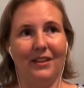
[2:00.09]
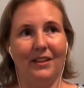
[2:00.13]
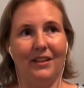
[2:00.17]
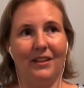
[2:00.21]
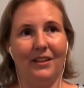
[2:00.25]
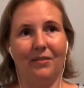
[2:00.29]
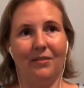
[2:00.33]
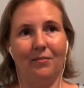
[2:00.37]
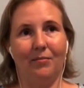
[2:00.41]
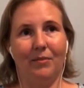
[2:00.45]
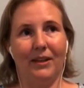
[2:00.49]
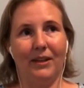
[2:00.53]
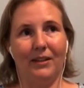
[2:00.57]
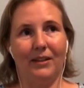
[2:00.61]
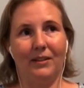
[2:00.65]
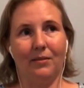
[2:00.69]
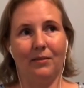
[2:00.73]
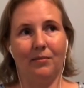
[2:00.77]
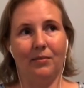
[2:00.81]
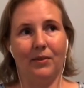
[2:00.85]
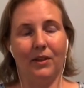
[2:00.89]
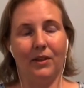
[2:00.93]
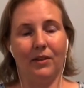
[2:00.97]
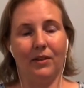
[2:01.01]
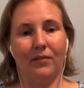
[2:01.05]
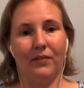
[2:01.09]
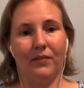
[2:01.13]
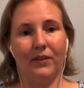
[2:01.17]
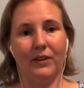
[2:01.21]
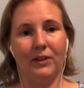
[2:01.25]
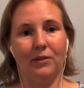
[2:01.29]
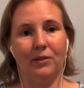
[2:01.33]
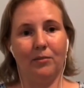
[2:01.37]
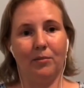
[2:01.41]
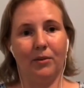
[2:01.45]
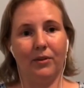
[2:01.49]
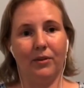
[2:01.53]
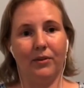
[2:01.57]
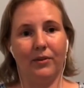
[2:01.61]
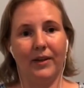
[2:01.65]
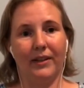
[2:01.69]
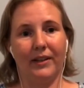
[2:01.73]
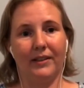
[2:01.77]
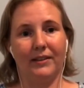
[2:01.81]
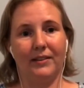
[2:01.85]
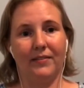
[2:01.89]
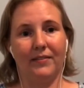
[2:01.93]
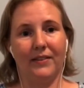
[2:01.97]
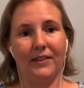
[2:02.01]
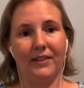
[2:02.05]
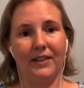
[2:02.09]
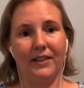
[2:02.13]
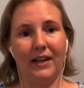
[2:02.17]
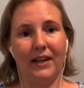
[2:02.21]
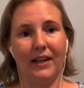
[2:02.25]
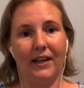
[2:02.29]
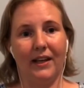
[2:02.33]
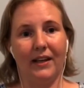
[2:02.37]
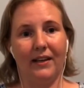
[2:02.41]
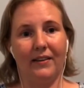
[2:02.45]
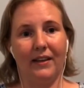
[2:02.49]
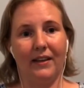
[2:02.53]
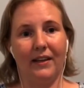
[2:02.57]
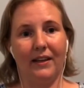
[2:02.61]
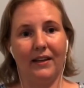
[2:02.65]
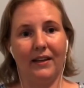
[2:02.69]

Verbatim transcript: it makes them feel invincible the rest of the day, and they